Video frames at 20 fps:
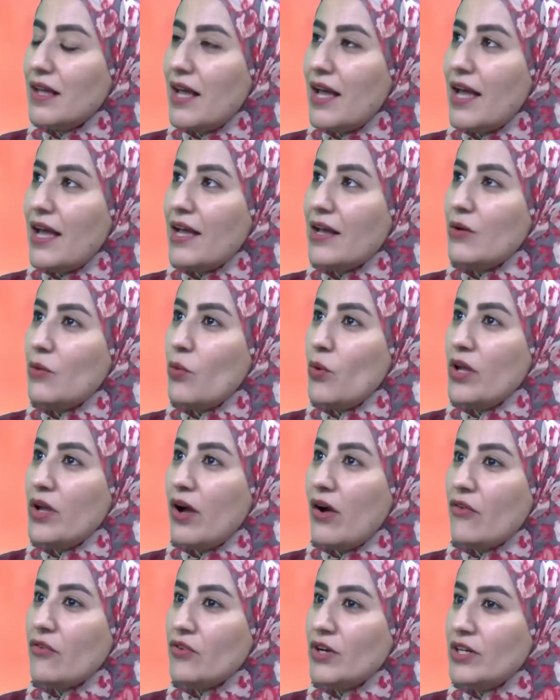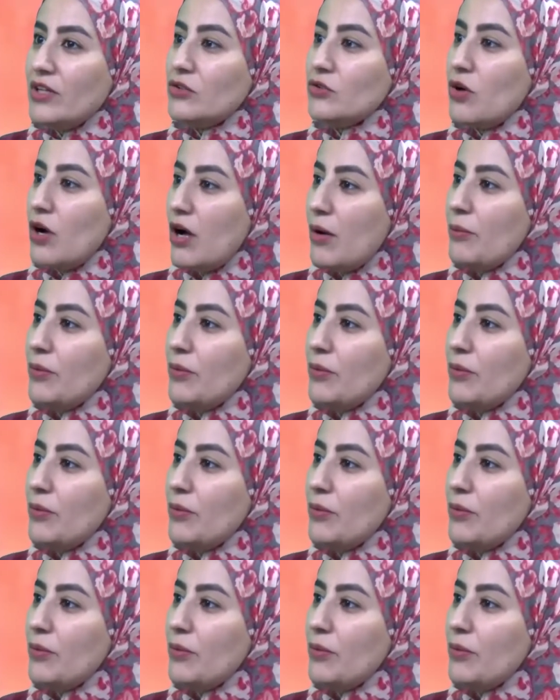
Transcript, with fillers: and we are ready to